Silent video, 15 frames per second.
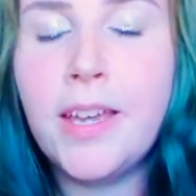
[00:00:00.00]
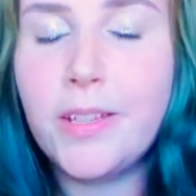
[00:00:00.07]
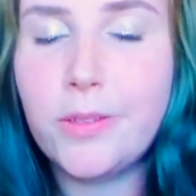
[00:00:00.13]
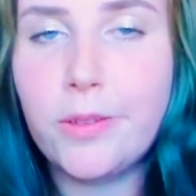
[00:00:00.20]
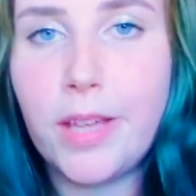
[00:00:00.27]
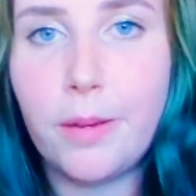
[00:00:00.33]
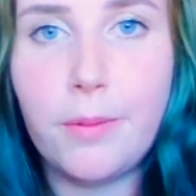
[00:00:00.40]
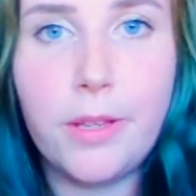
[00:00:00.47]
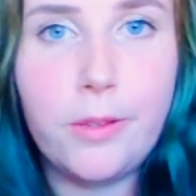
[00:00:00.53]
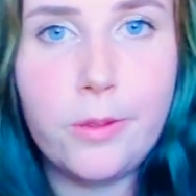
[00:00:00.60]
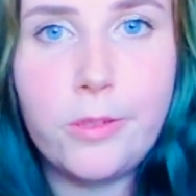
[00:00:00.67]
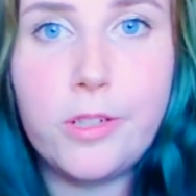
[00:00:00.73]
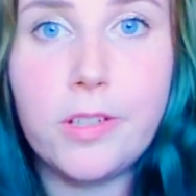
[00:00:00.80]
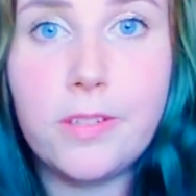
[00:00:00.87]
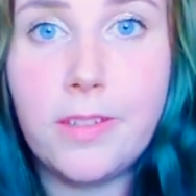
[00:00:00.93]
So that way you
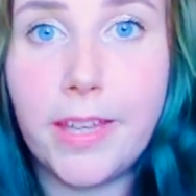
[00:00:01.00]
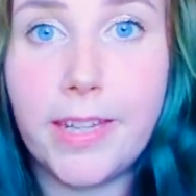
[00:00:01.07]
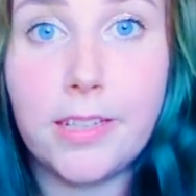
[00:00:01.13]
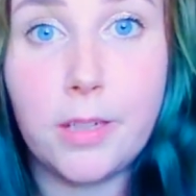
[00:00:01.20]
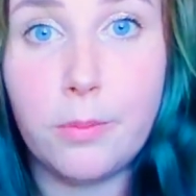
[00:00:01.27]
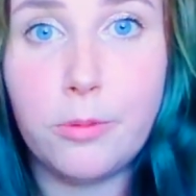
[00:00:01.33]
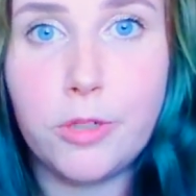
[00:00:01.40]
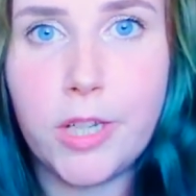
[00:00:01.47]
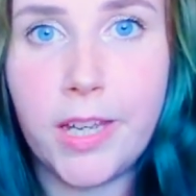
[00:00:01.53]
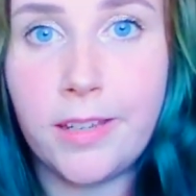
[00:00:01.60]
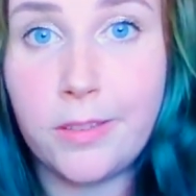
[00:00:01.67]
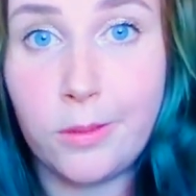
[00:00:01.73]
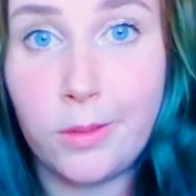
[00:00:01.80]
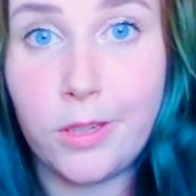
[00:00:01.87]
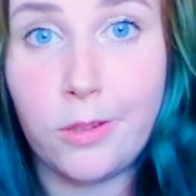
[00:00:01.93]
can just like double
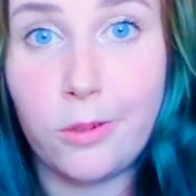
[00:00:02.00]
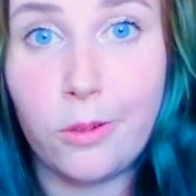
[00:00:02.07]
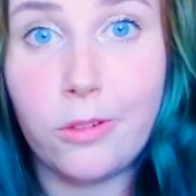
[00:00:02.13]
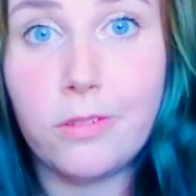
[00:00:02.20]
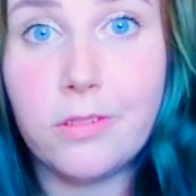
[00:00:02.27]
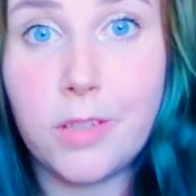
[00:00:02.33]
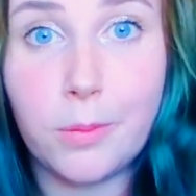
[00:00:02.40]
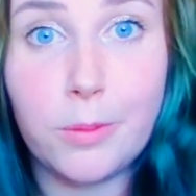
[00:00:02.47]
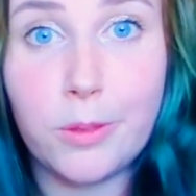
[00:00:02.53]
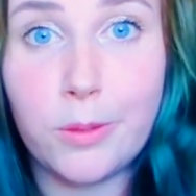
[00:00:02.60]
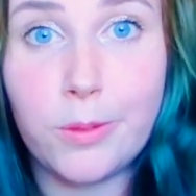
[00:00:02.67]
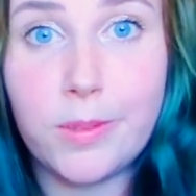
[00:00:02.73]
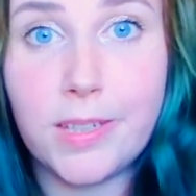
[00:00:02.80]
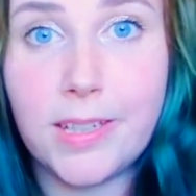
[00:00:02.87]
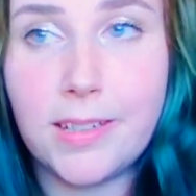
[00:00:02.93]
check so that you're not double
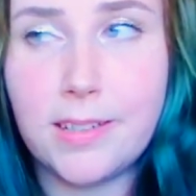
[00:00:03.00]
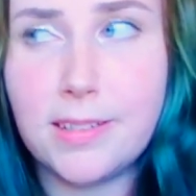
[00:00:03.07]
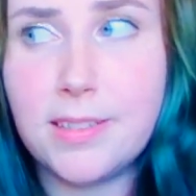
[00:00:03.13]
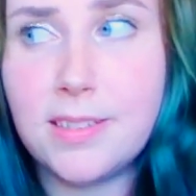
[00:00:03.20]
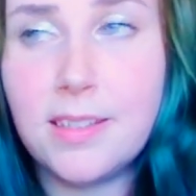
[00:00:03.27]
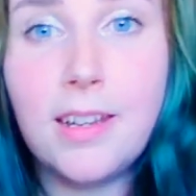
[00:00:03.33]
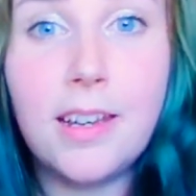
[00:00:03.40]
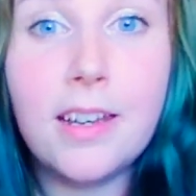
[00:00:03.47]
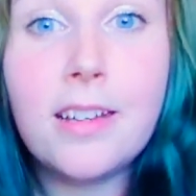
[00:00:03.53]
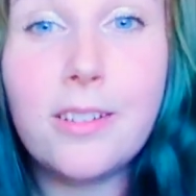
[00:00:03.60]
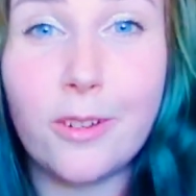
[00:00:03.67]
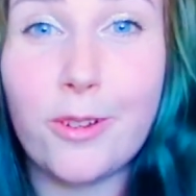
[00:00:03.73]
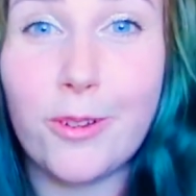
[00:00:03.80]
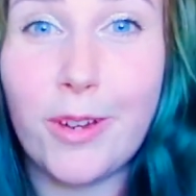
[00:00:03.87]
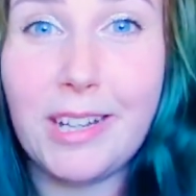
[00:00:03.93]
dosing, because
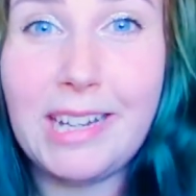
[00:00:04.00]
not a great